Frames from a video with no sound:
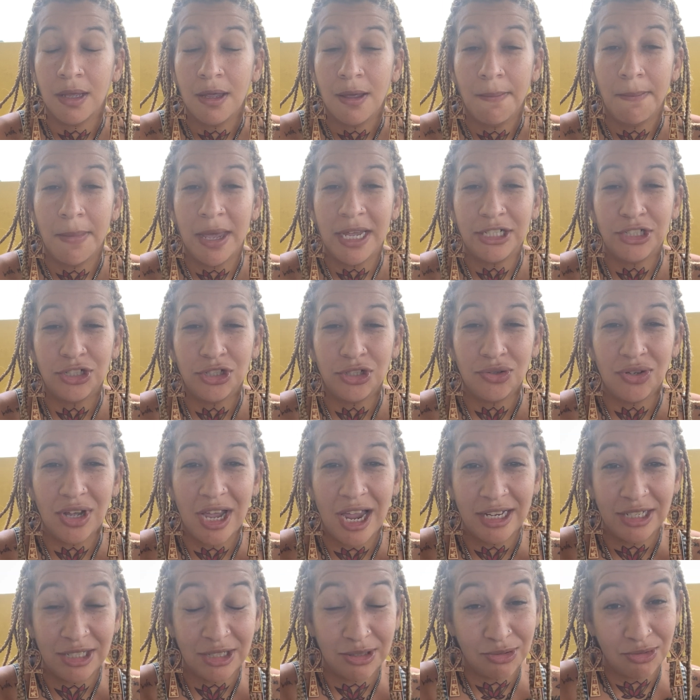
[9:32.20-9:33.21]
Make sure you
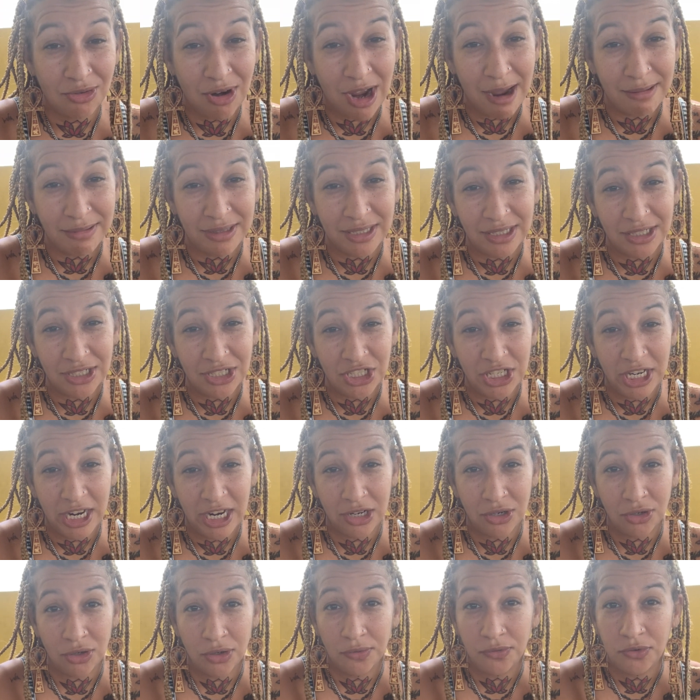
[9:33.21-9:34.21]
guys subscribe to the
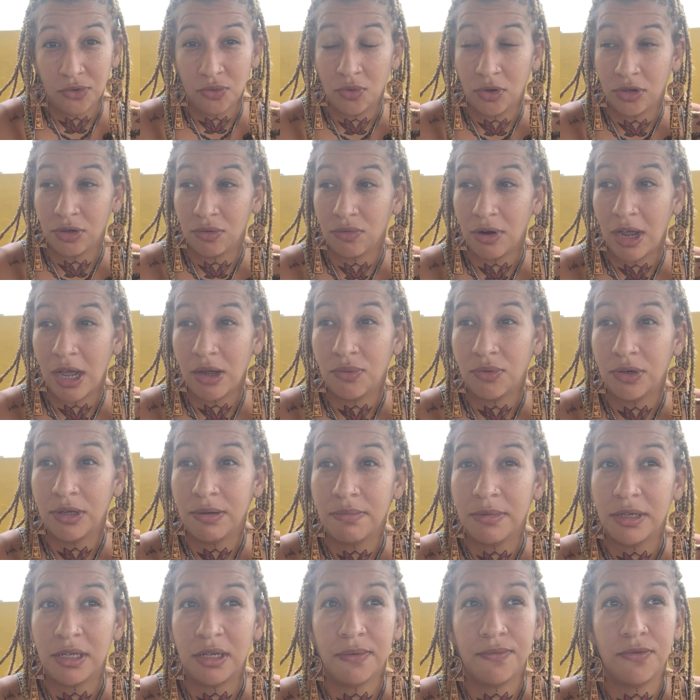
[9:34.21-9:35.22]
channel if you want to rock with
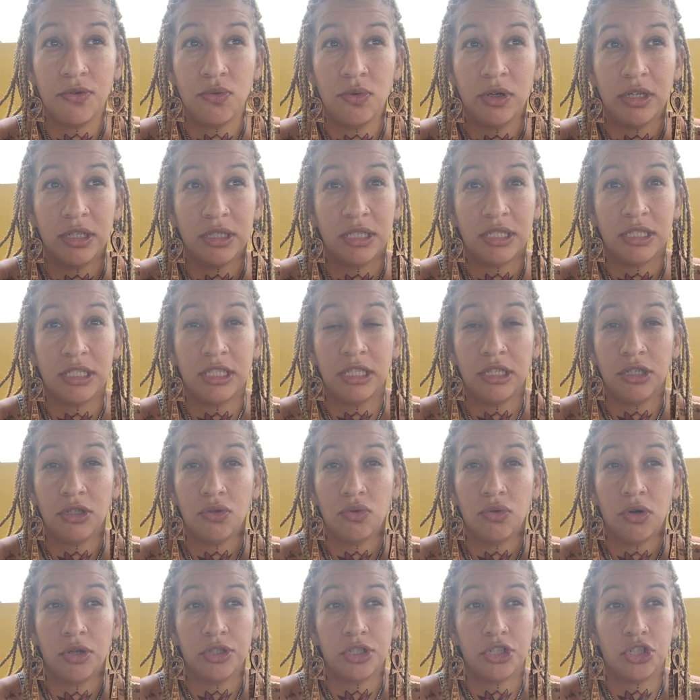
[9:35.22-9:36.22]
me, if you want to continue
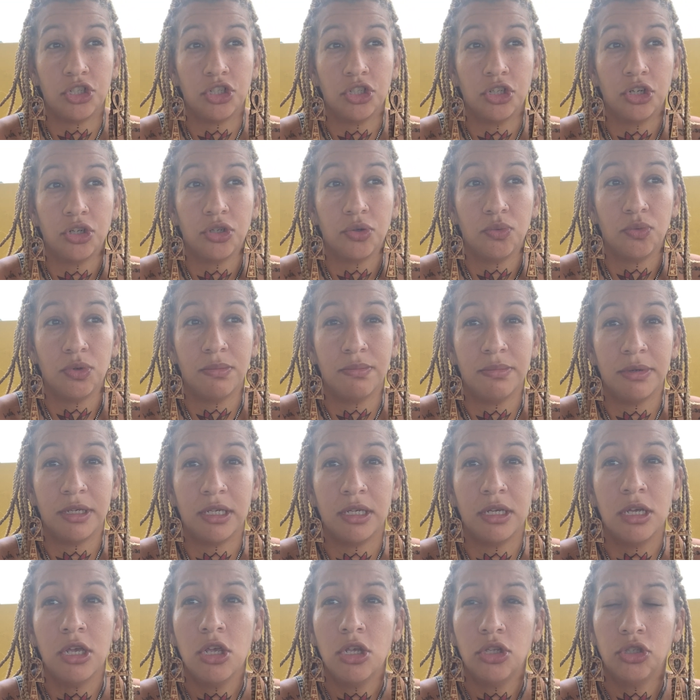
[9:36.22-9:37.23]
on this journey with
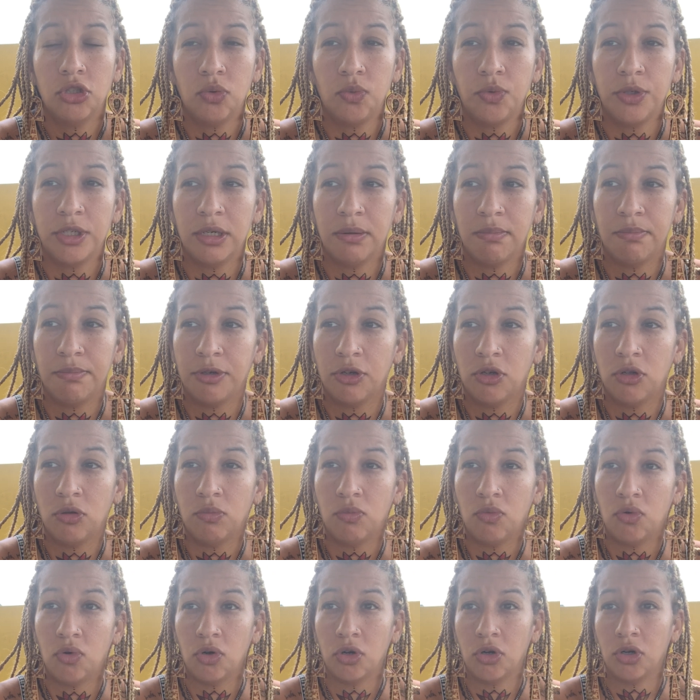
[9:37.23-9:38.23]
me so we can build
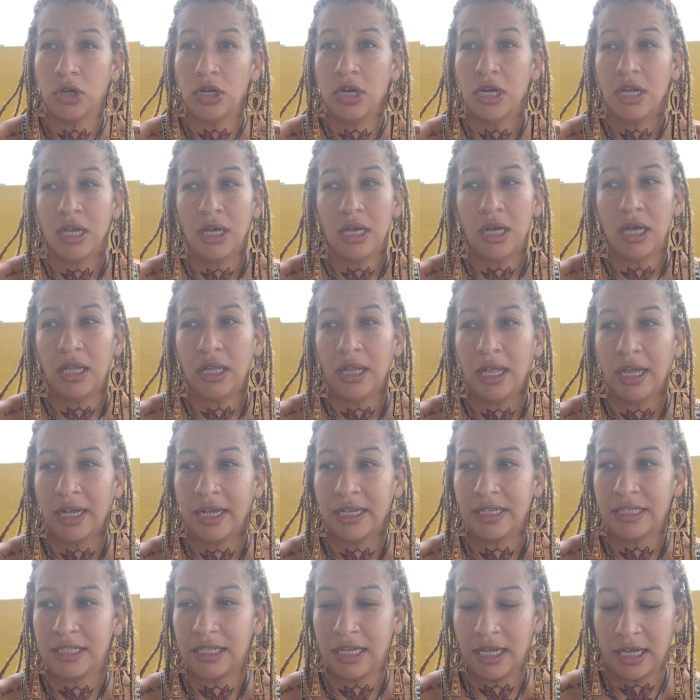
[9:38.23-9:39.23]
more. Like I
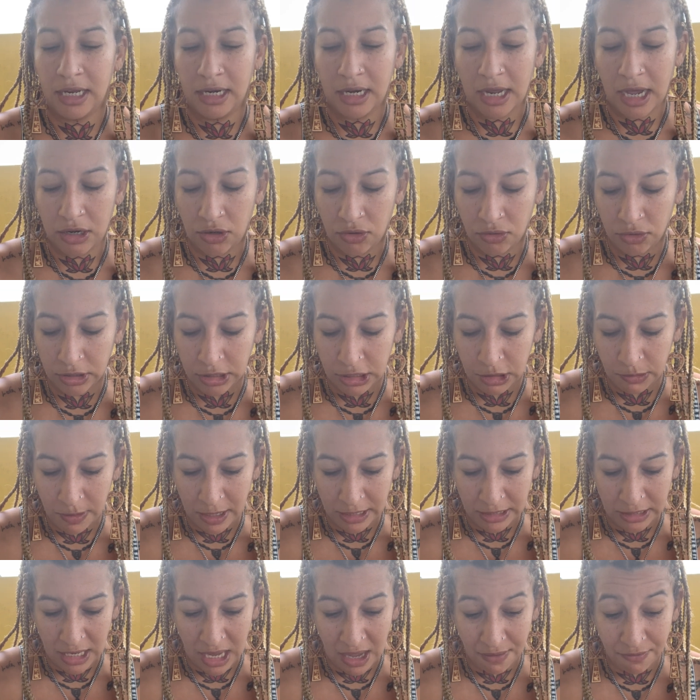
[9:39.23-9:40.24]
said, I don't
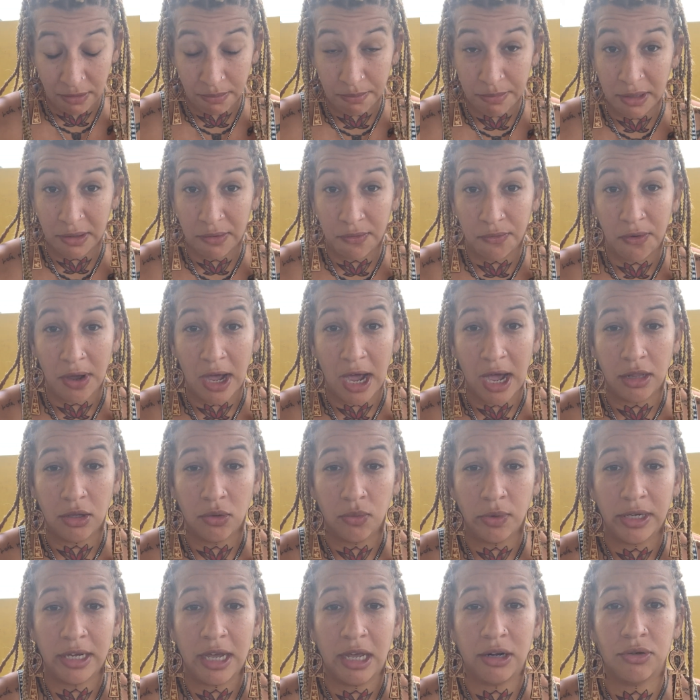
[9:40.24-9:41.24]
expect to have a big
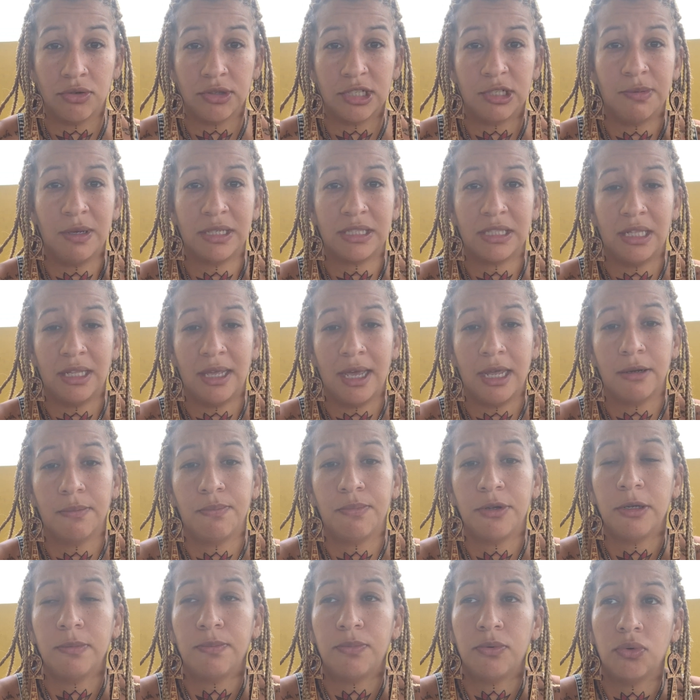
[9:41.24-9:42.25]
following. I don't expect a lot of
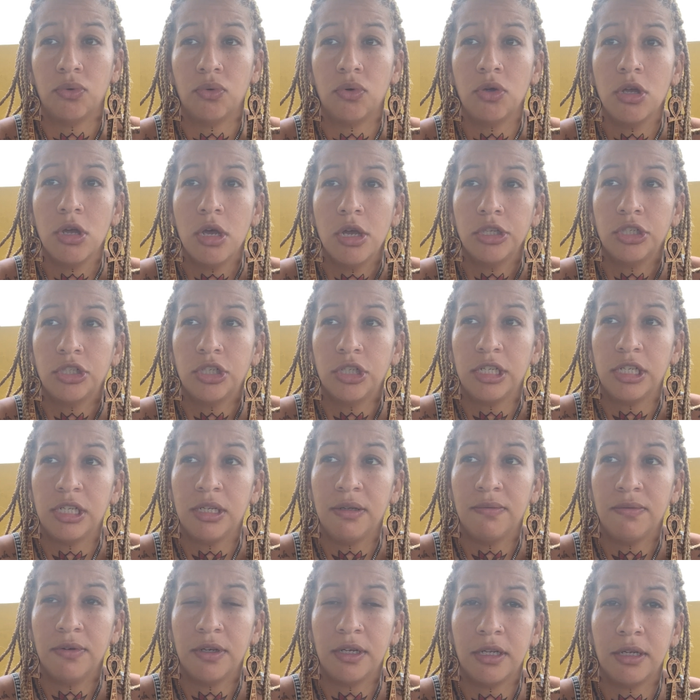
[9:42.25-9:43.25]
people to
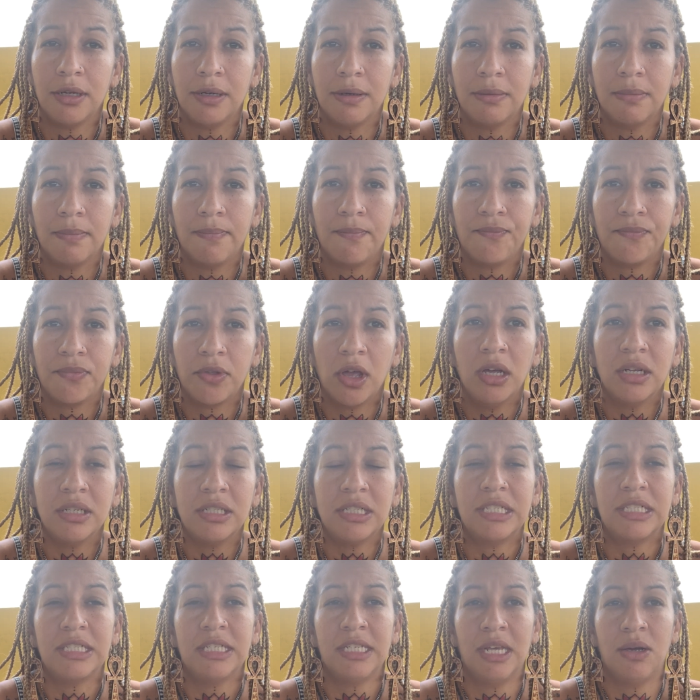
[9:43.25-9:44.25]
even
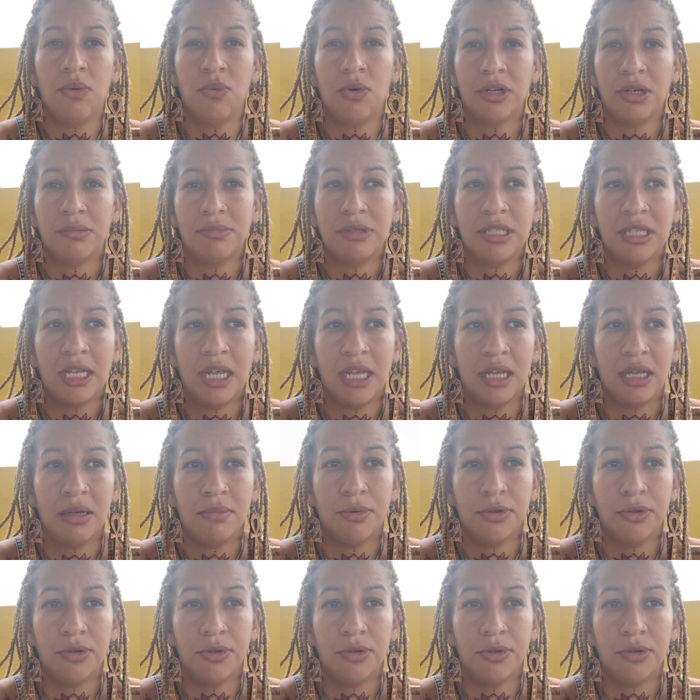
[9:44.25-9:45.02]
understand what I'm saying.